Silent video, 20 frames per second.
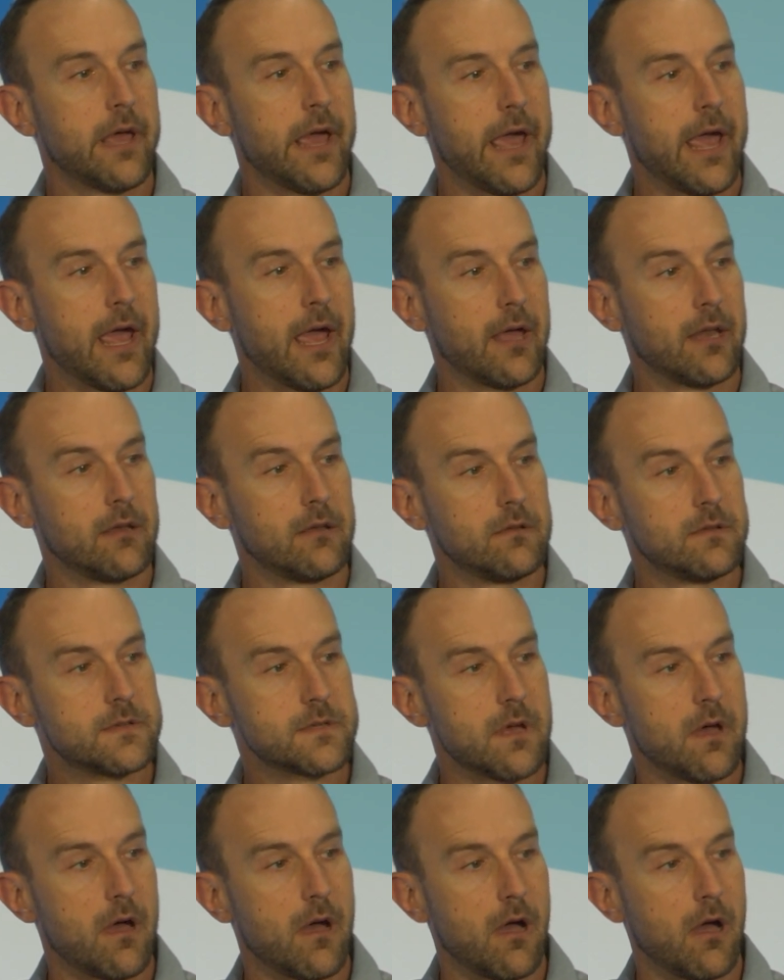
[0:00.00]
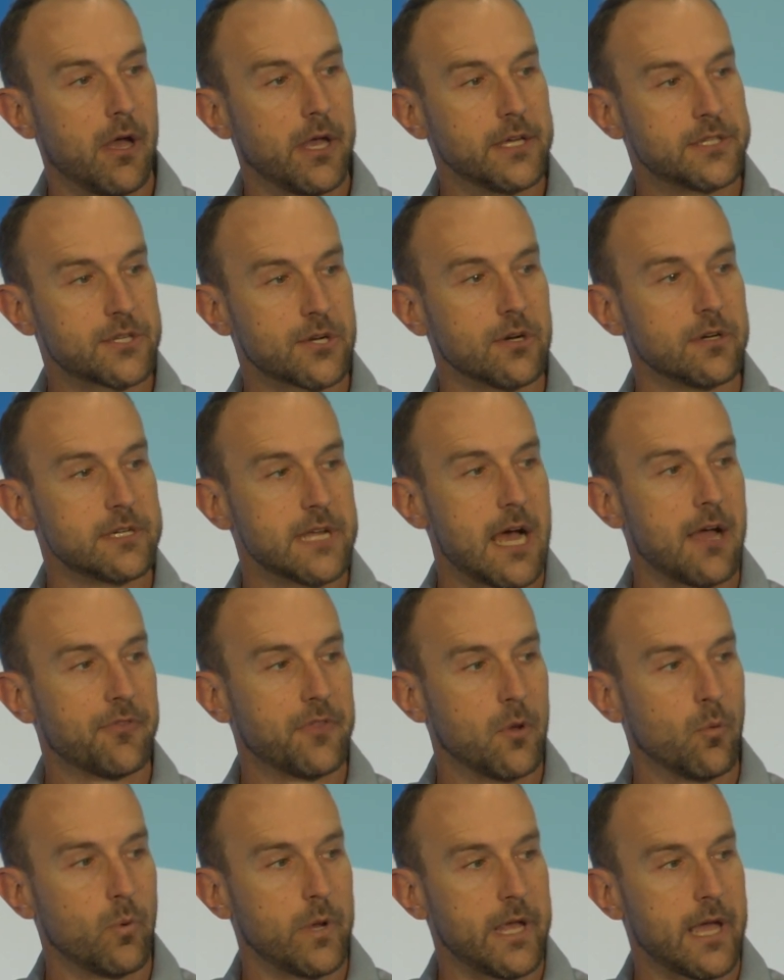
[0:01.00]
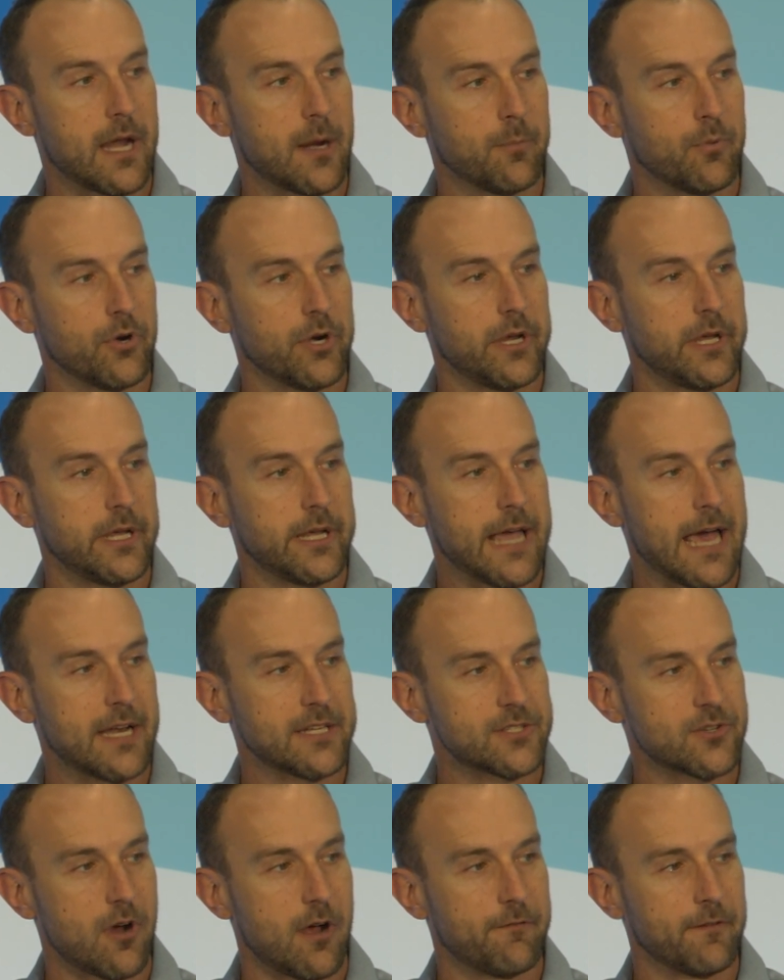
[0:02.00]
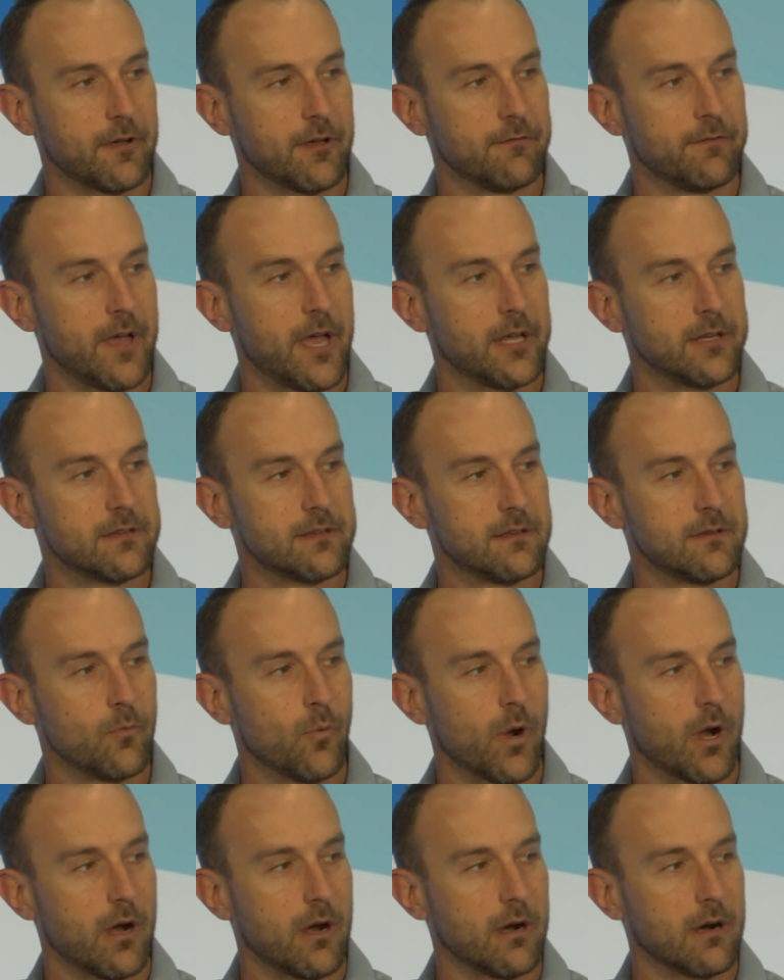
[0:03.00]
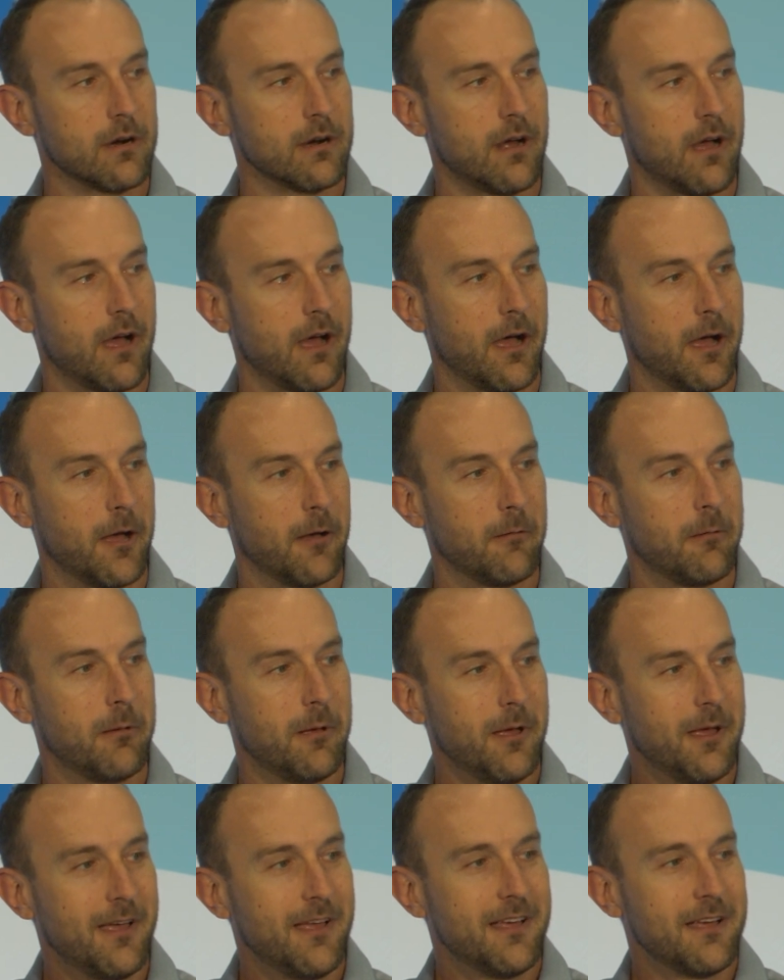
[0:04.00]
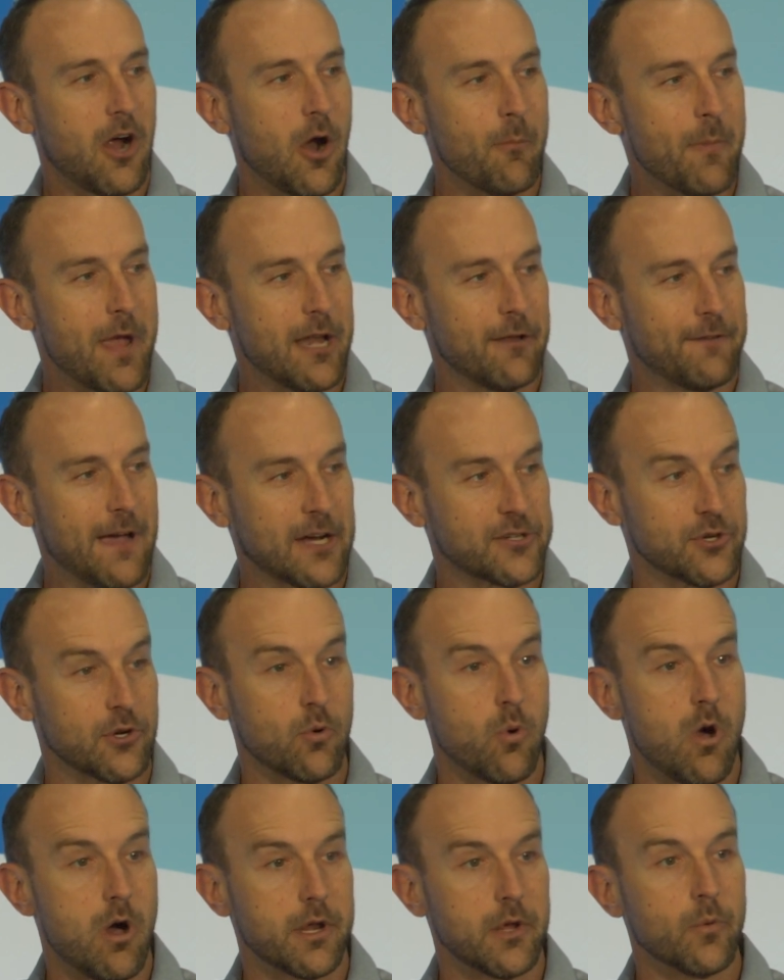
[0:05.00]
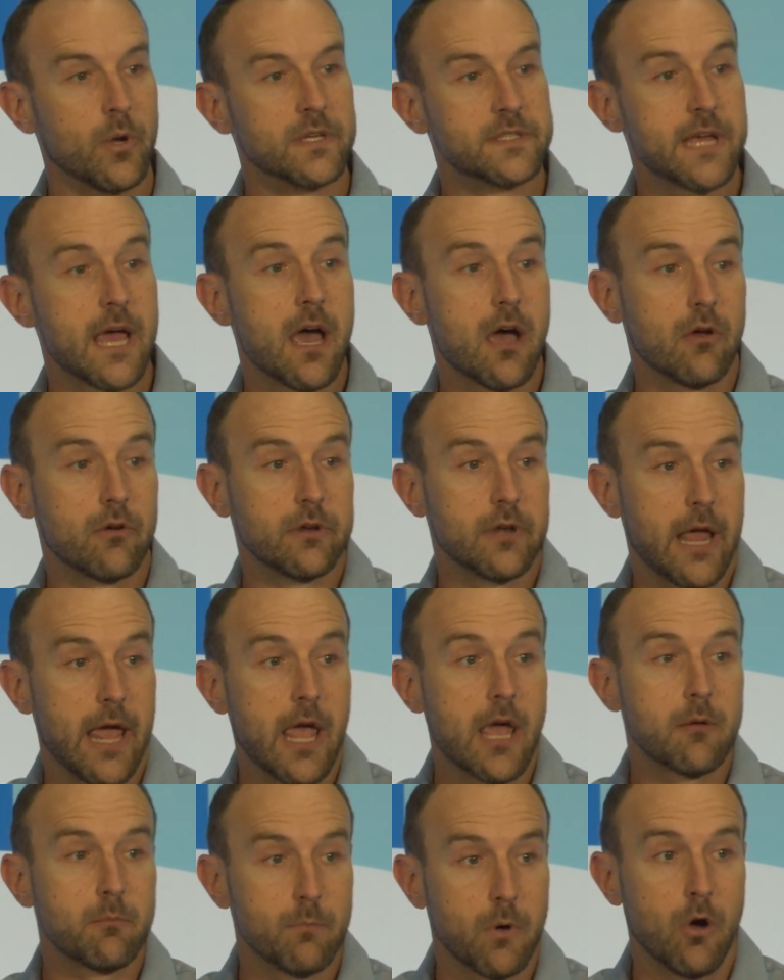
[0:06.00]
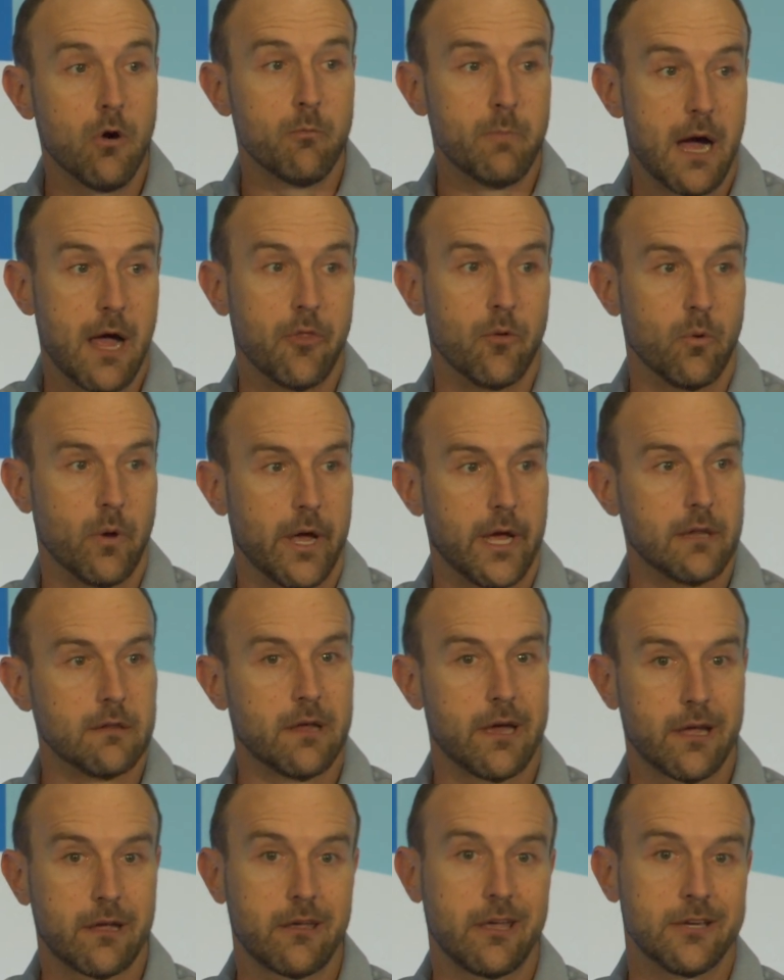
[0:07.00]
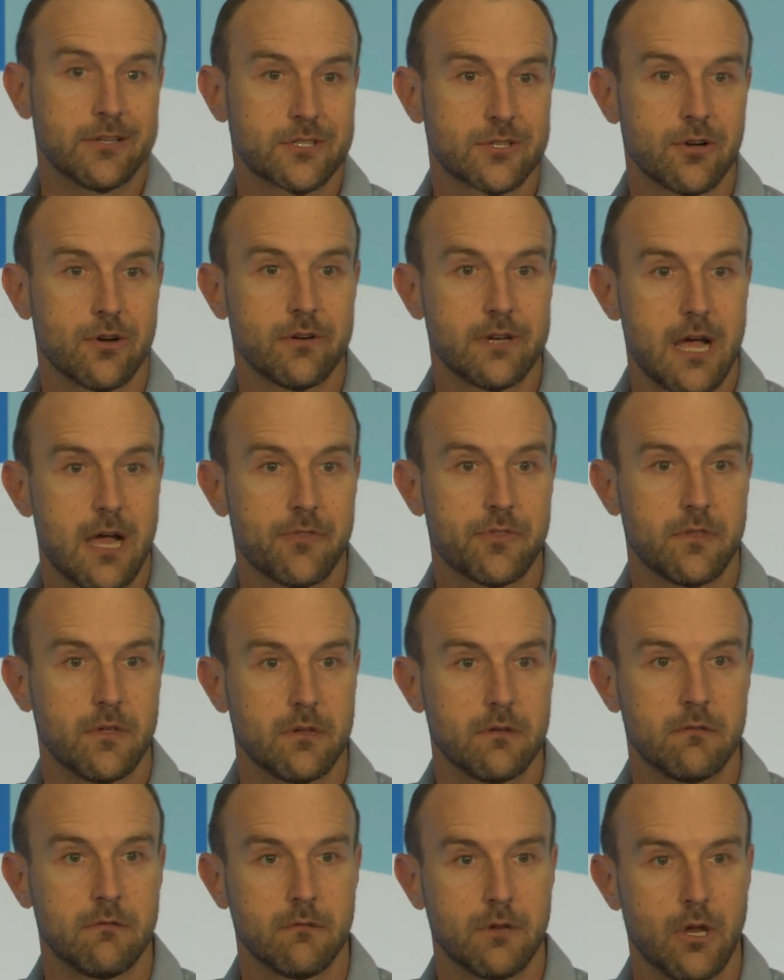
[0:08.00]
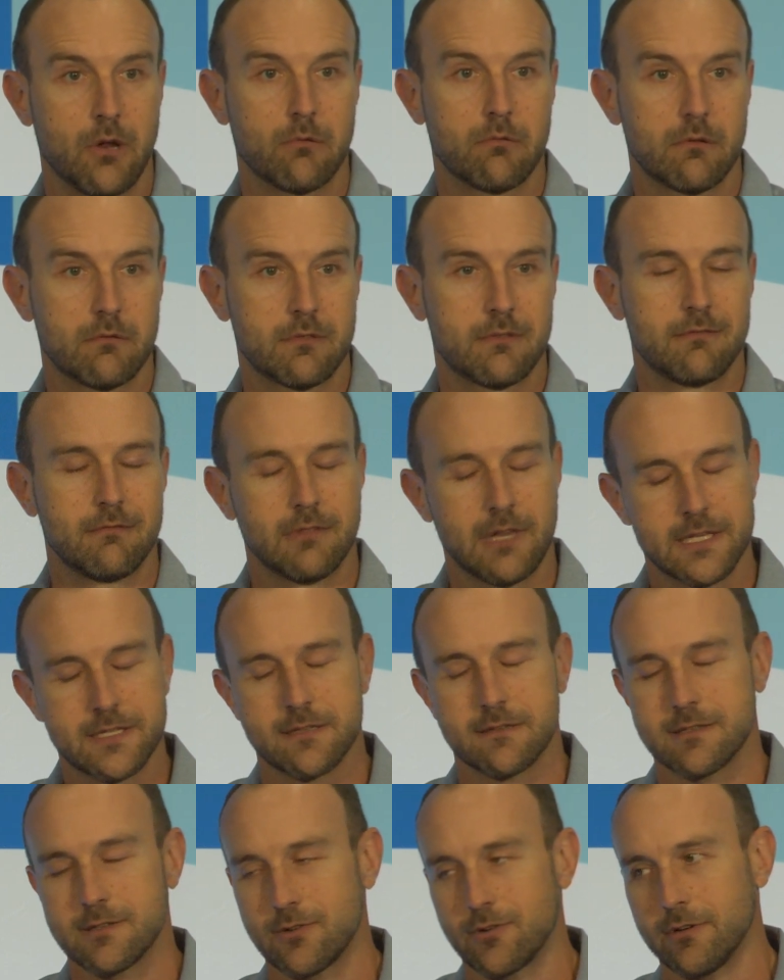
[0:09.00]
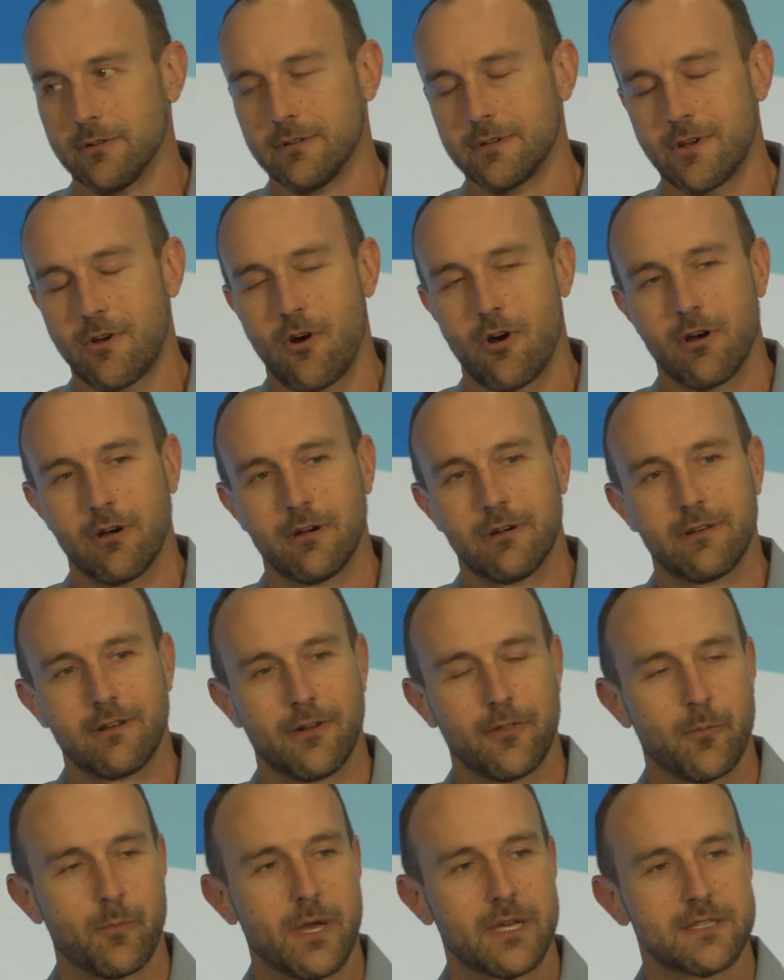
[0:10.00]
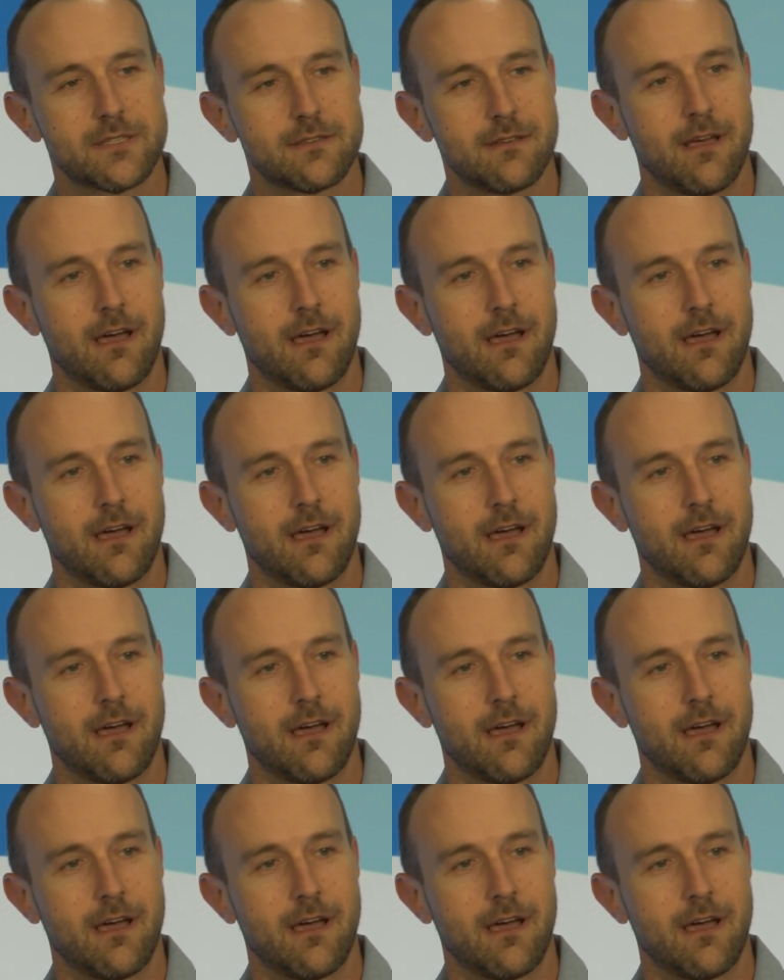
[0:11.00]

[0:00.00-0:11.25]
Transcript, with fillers: And uh, it turned out that we had a pretty catastrophic event where uh, our manufacturing quality went down. And oh, by the way, like it turned out that, you know, lessons learned hard are the best.